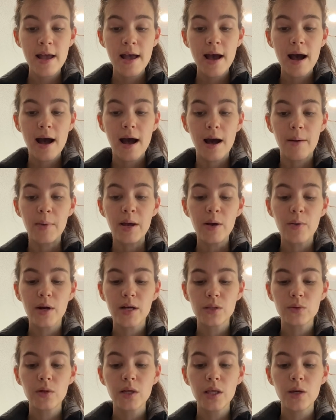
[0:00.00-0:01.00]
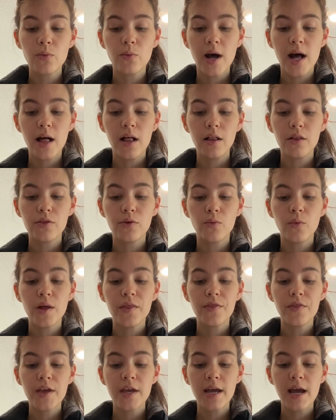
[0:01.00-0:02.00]
It works really well. The
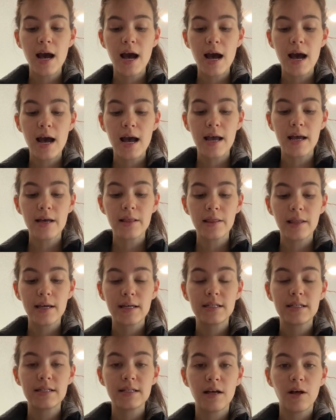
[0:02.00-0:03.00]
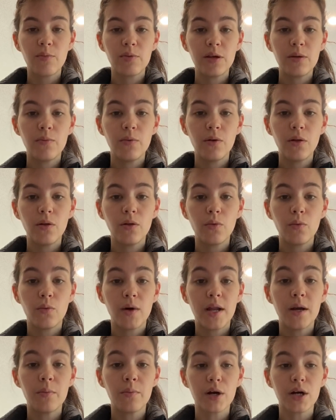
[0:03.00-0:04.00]
one thing I like to tell people
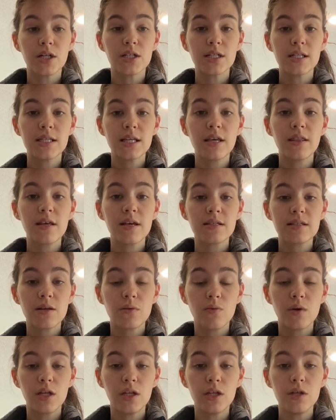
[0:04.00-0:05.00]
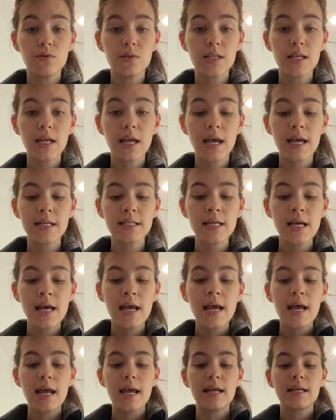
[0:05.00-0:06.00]
when purchasing this and when using it
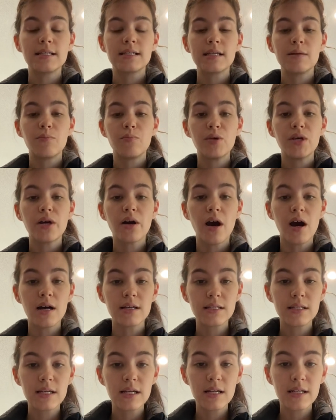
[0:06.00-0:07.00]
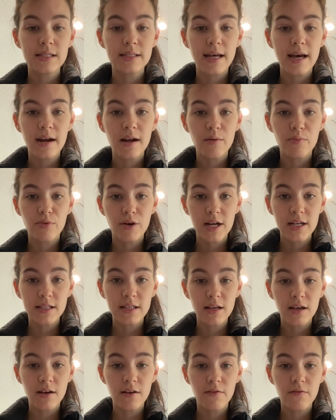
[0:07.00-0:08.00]
is because it is that
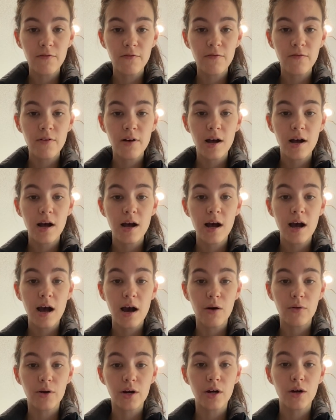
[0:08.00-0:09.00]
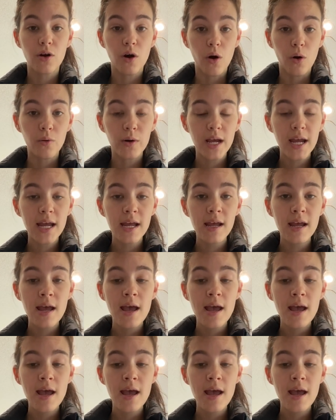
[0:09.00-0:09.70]
abrasive outer coating,